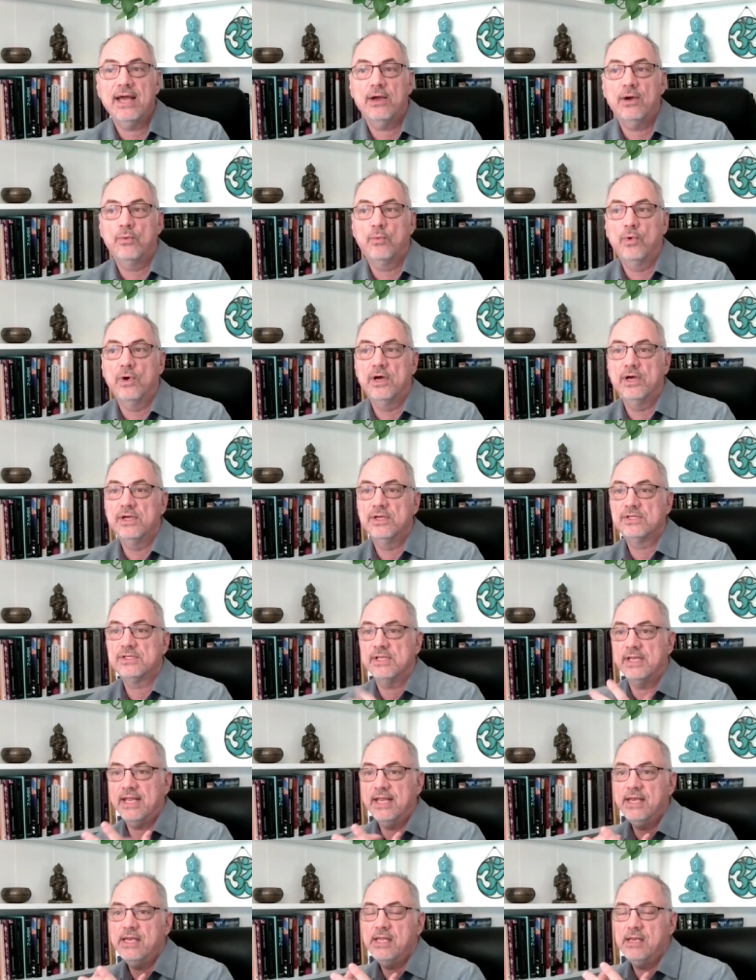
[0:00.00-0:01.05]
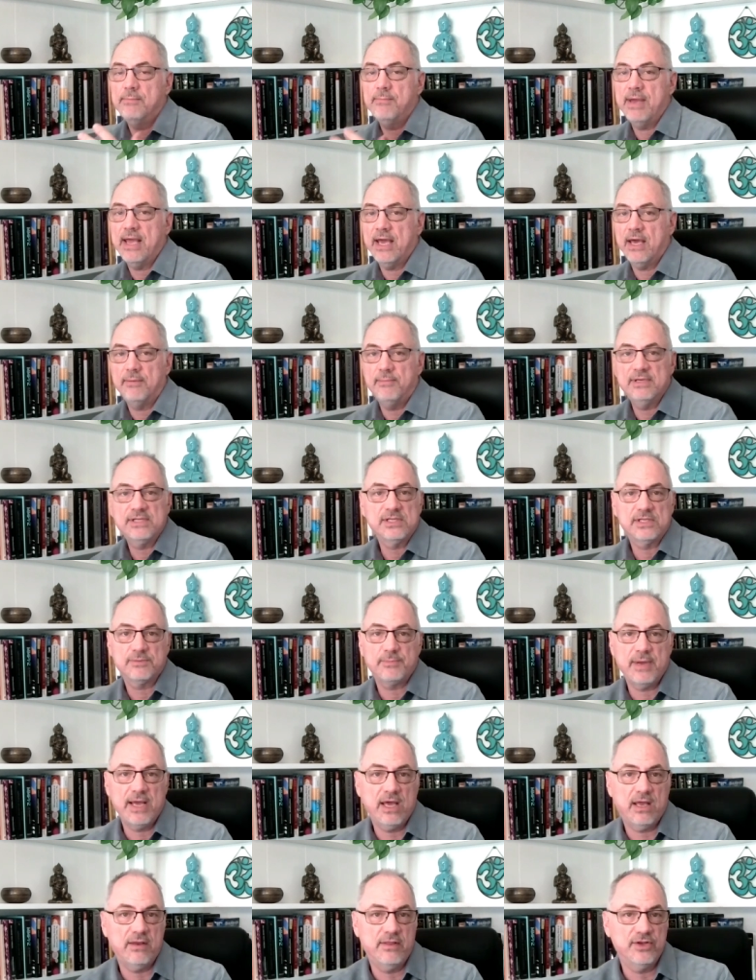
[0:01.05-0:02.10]
was an Indian man,
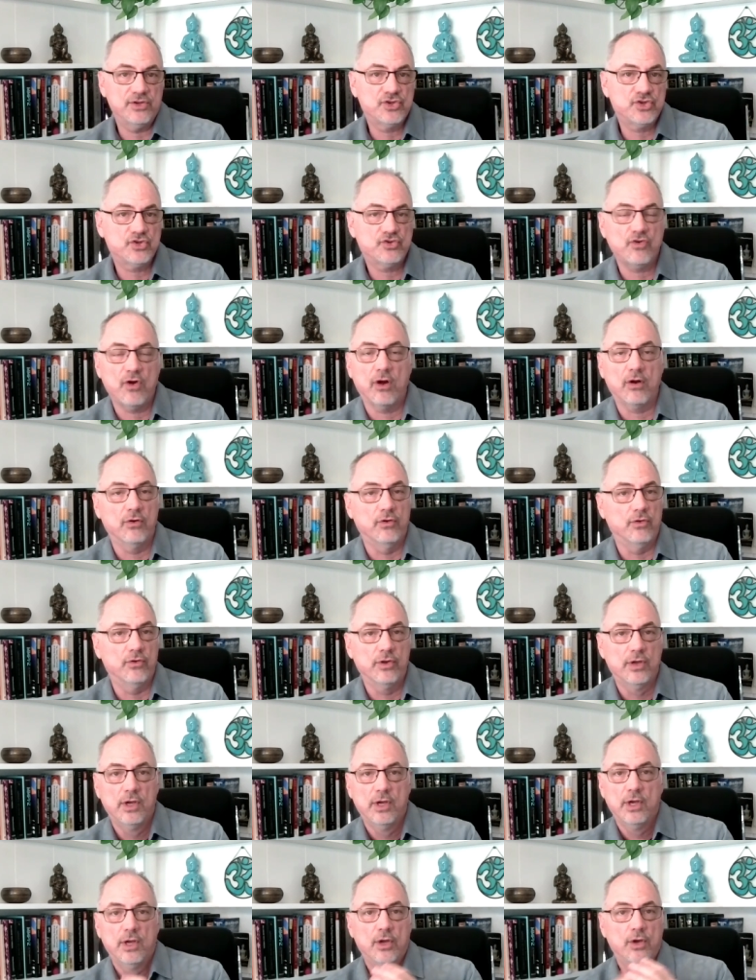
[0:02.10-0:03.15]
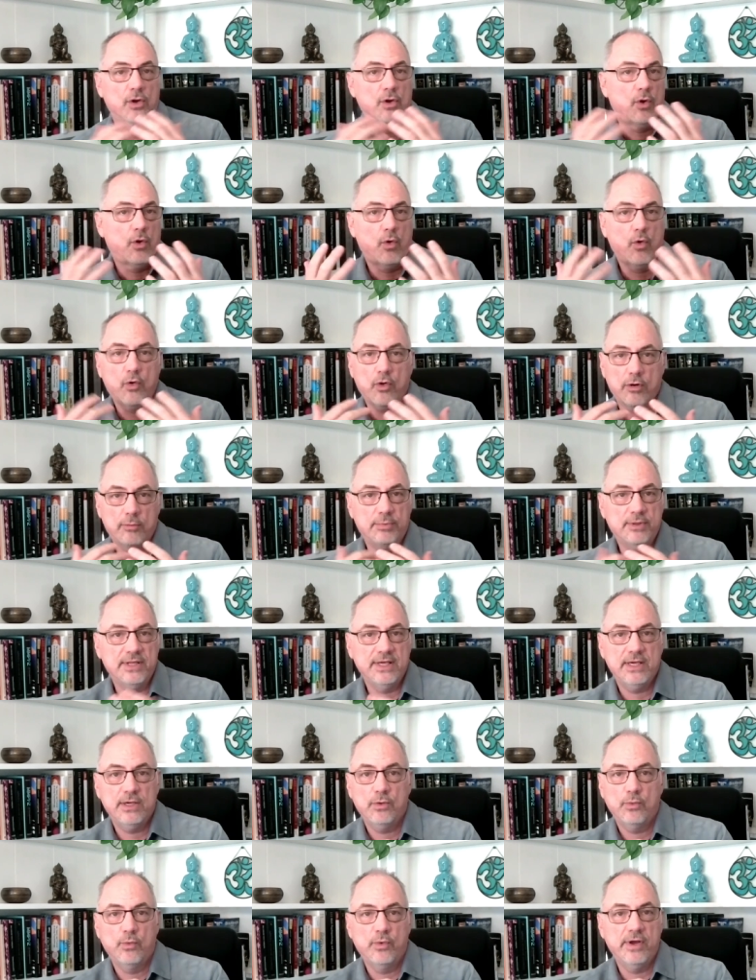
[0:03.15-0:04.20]
businessman that struggled
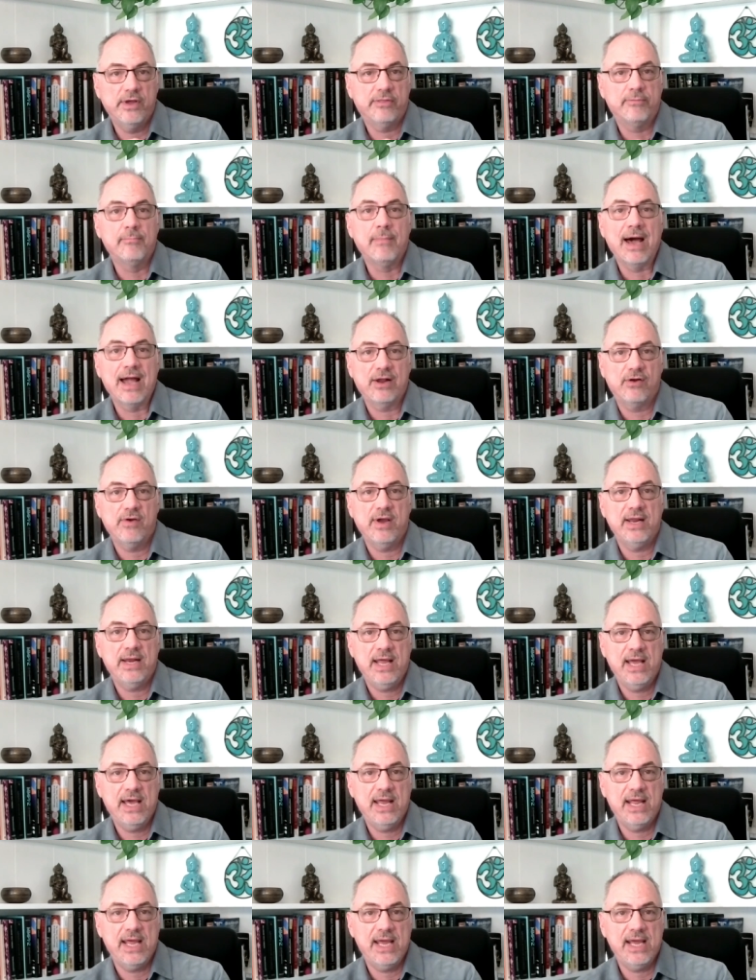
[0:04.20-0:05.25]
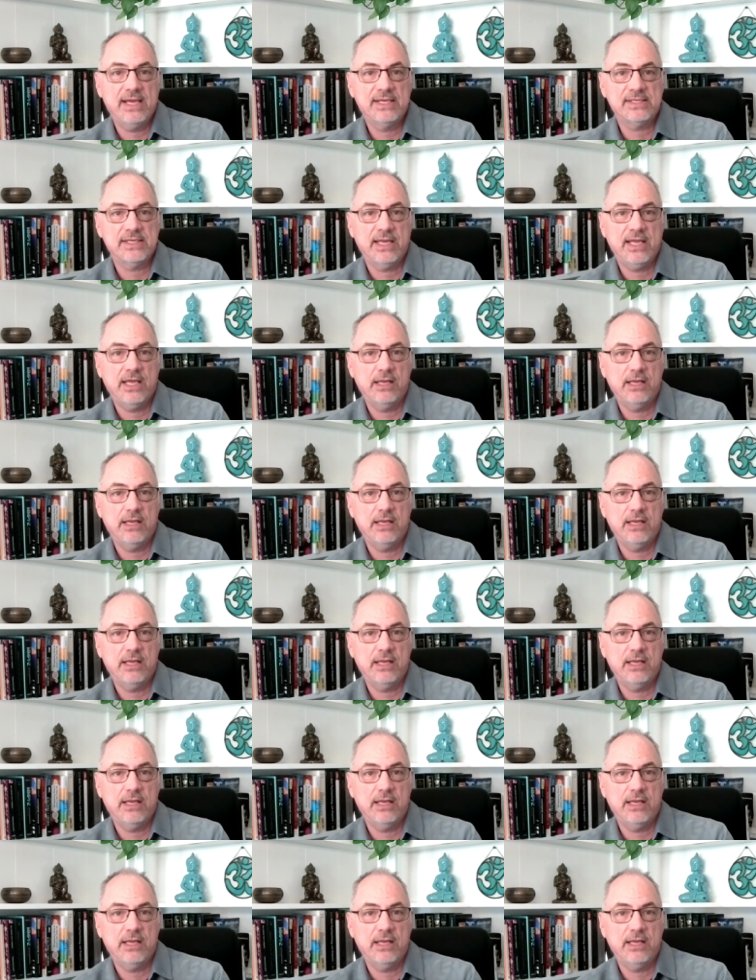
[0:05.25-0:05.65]
horribly with migraine headaches, and